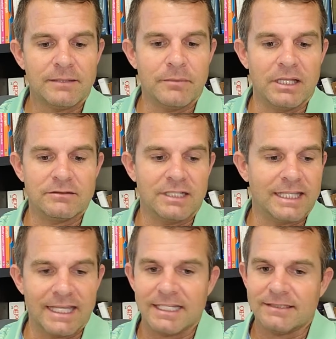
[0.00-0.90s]
But
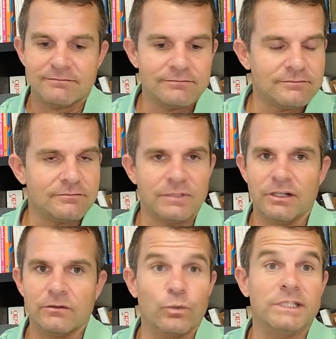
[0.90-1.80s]
again, you
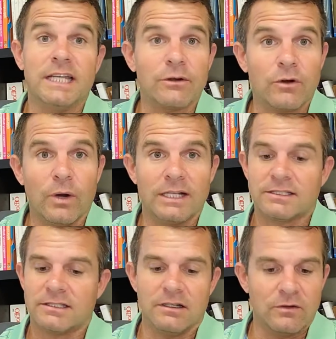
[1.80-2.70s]
know, we take requests.
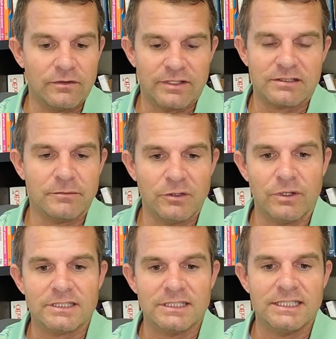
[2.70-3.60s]
So if that's something you
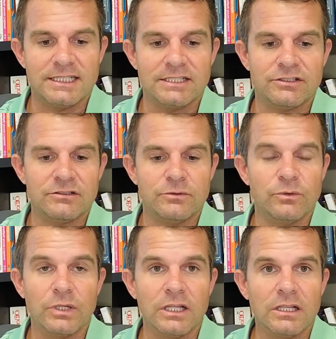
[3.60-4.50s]
want us to dig into, we
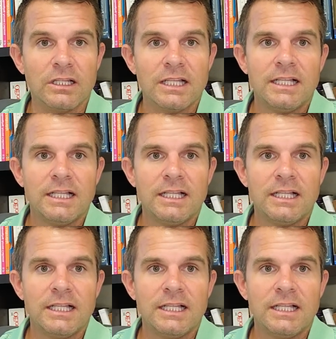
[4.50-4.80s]
will.